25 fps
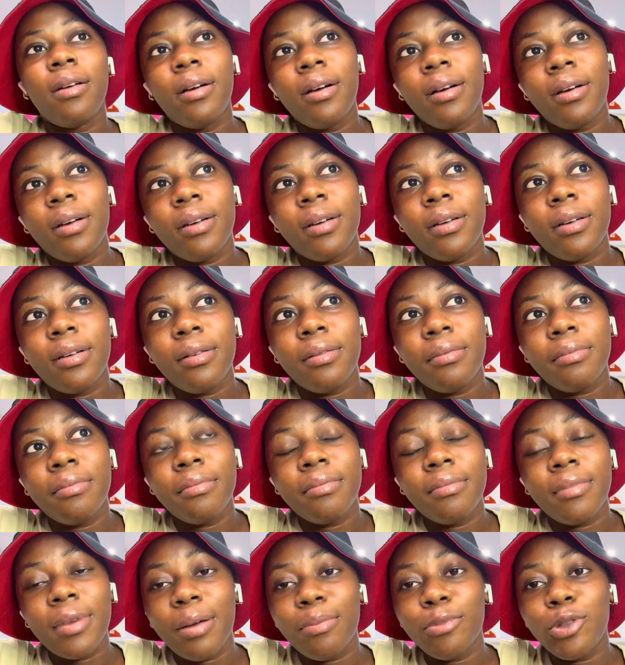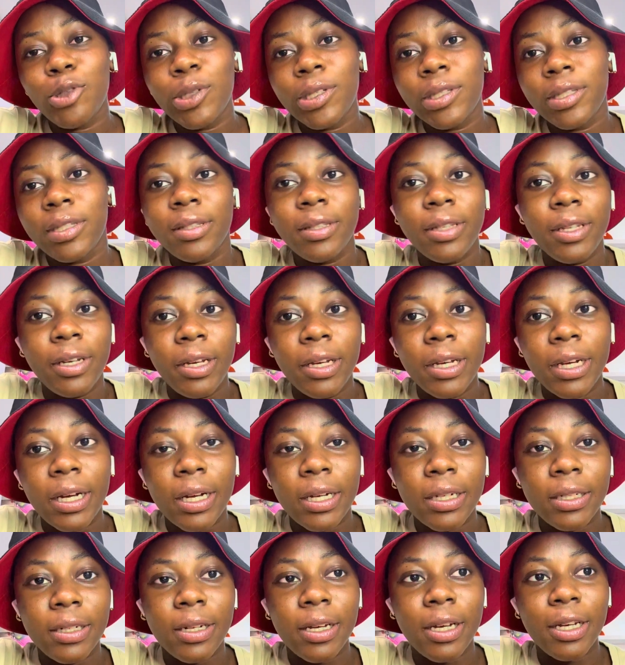um i'm 23
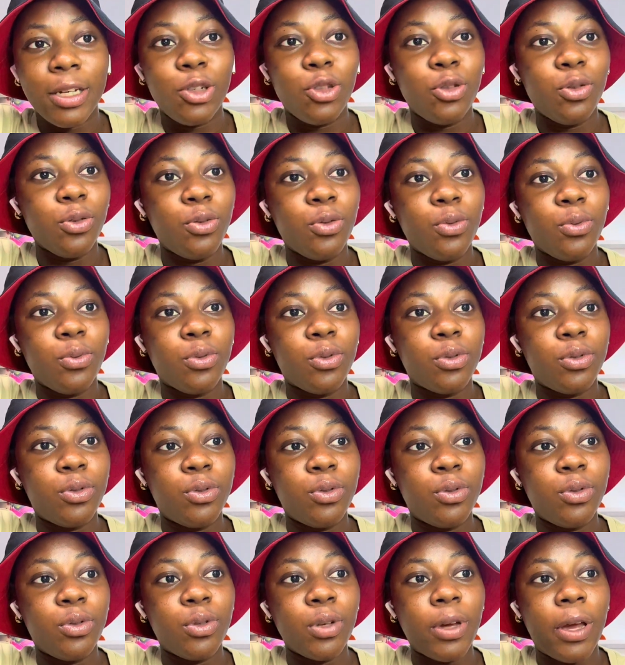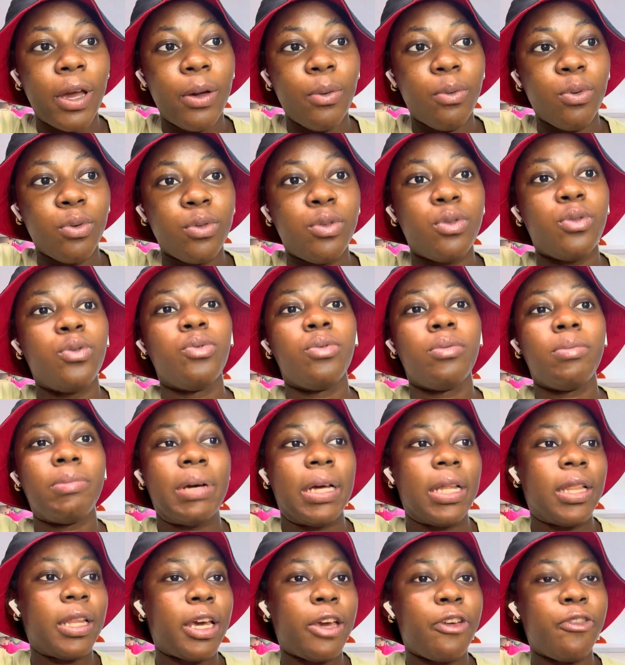and i don't know what i want to do in
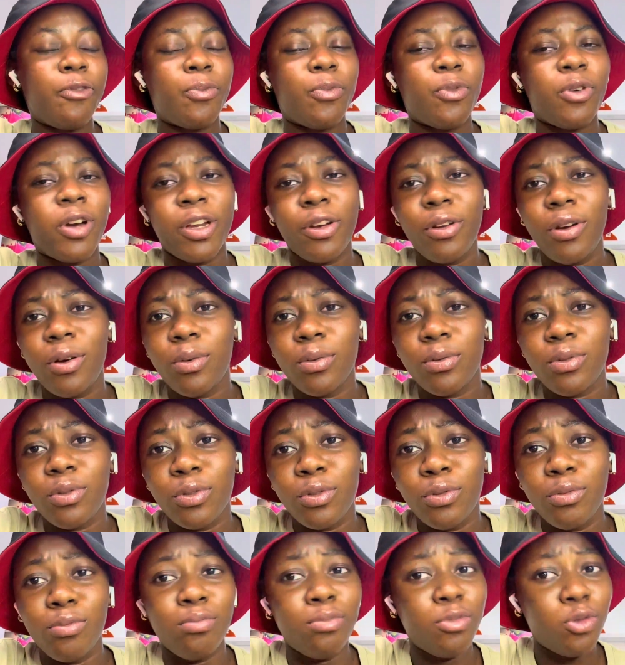my life right now i want to